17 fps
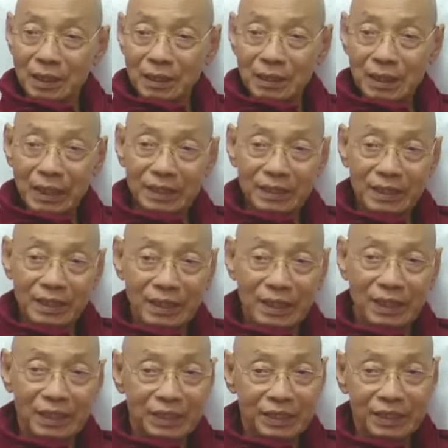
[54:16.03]
Tassie,
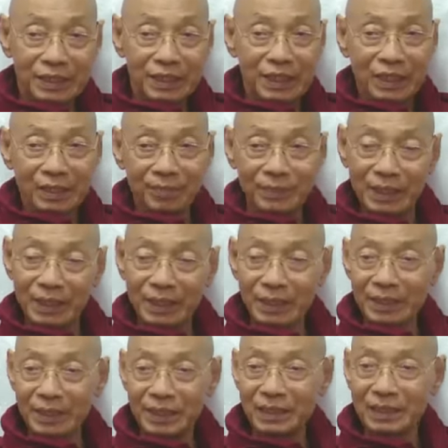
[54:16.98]
let's see, I
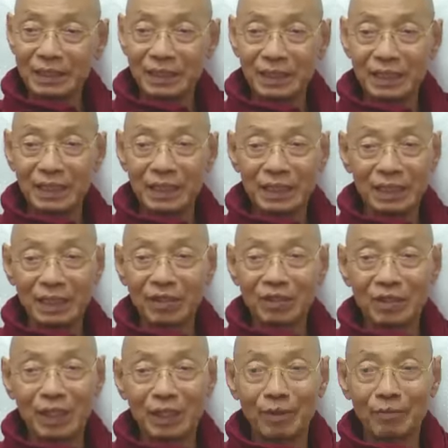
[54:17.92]
may, in your neck,
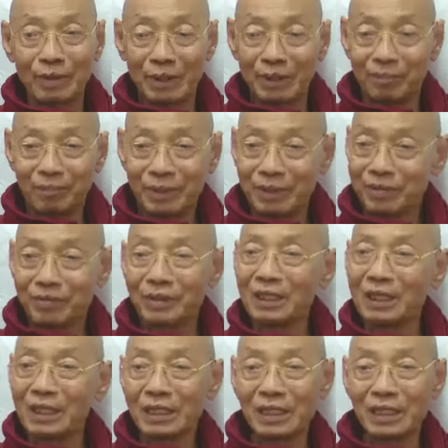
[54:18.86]
I am a battery,
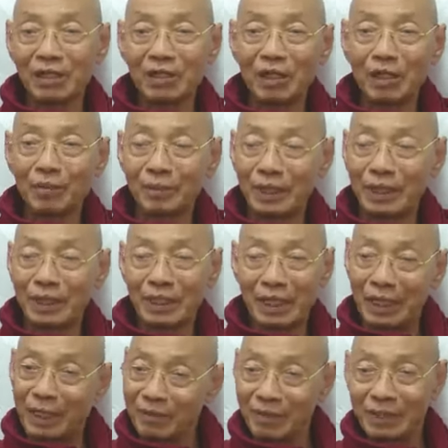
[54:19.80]
like I am a
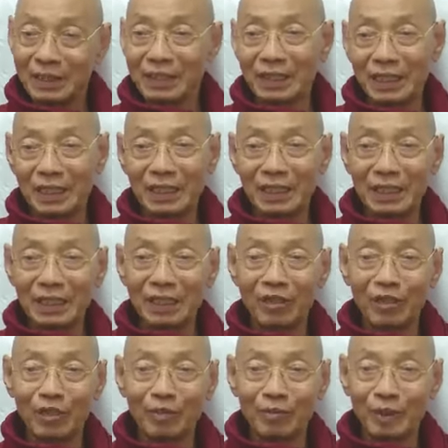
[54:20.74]
carbine, like
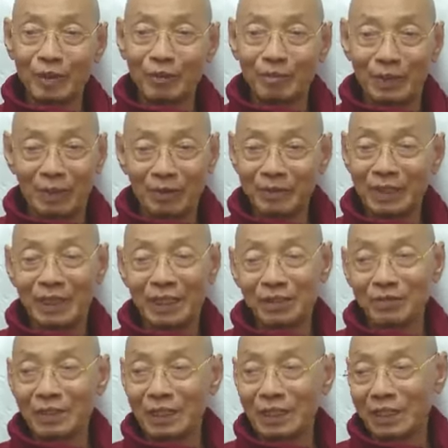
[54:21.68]
I am a mountain,
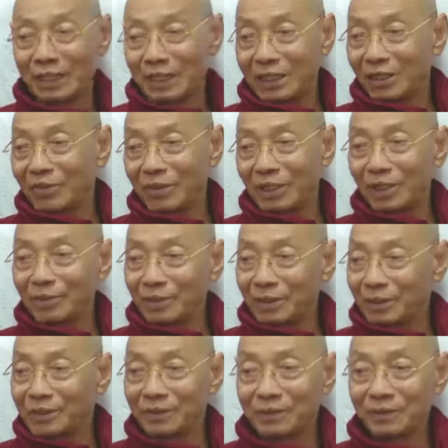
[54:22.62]
do I like I am.
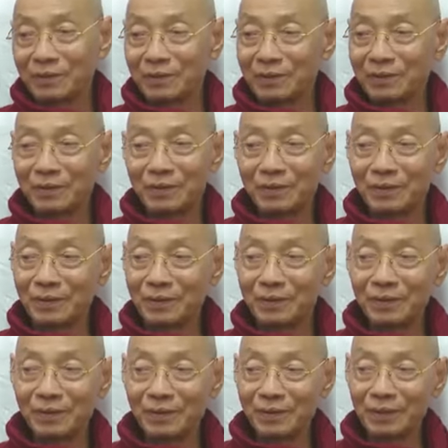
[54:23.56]

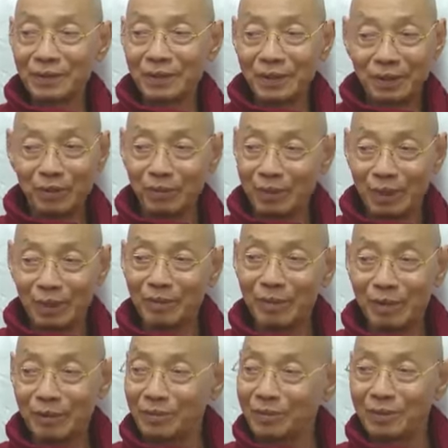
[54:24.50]
The cool
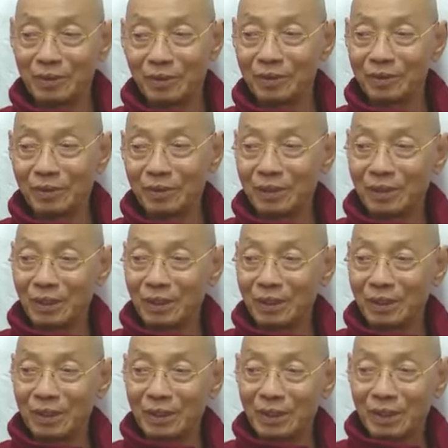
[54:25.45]
demo, no.
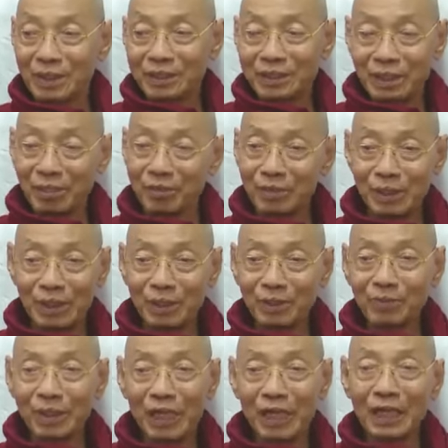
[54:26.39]
Johnny,
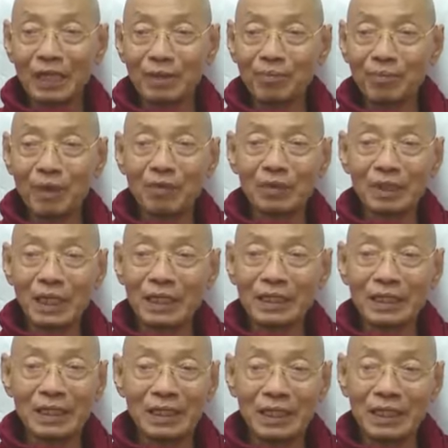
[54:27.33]
yai bong
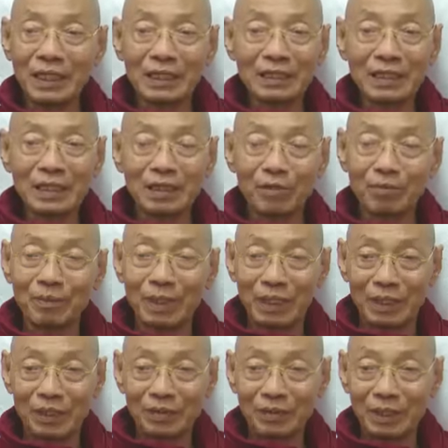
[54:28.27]
like that,
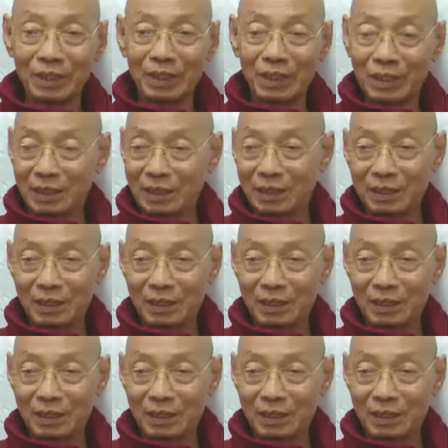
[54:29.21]
Kajarama, Kona.